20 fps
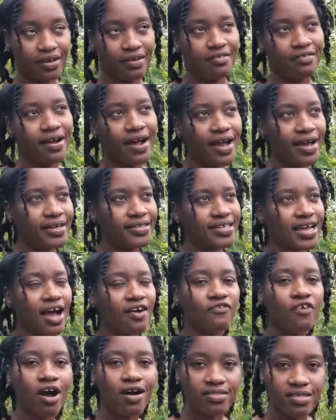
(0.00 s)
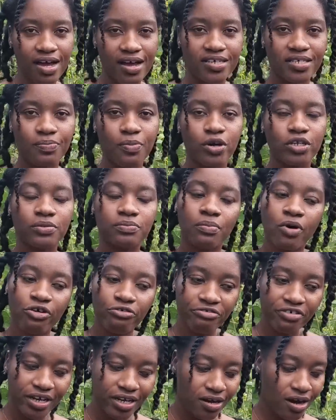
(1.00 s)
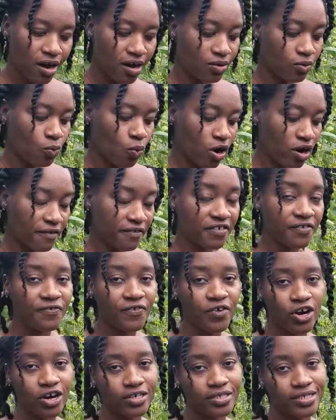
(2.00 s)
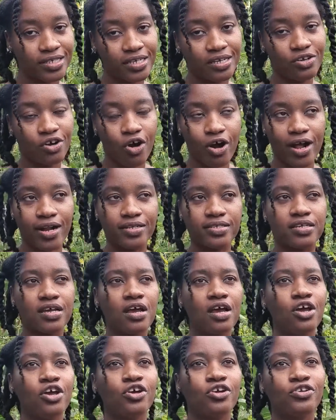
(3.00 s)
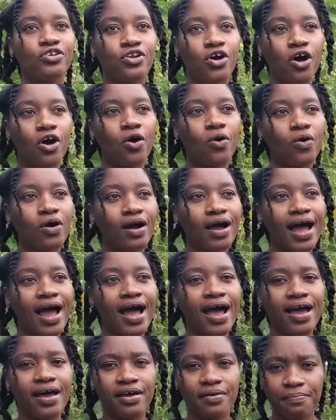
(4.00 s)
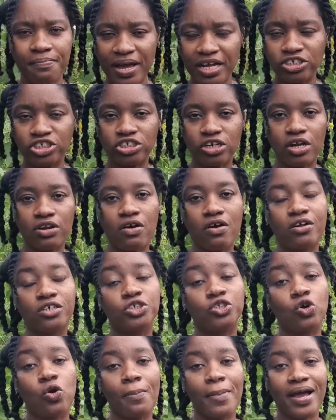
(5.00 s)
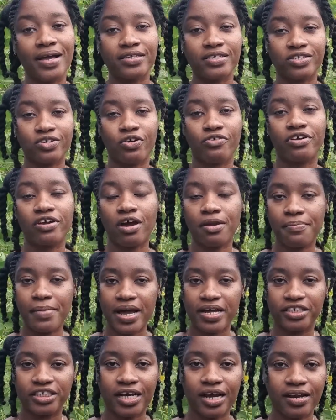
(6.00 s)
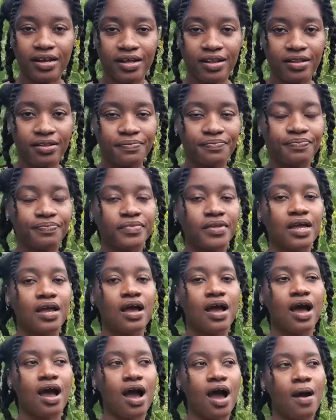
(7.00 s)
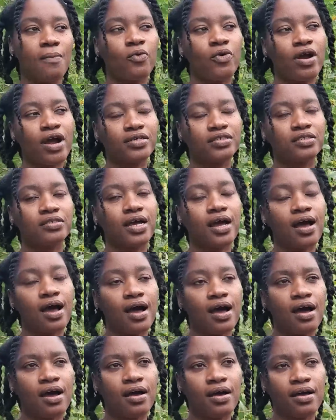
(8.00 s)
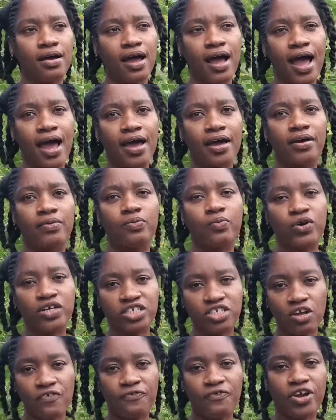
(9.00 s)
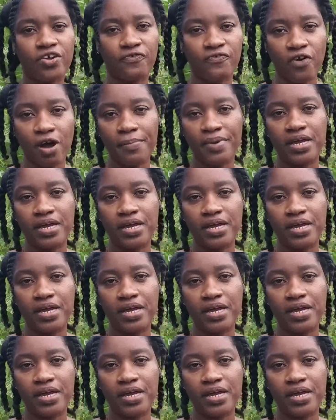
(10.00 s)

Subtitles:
Right, I have others, but Moringa, one of the first seed oils. Now, I mentioned also my story on my channel, where I was suffering from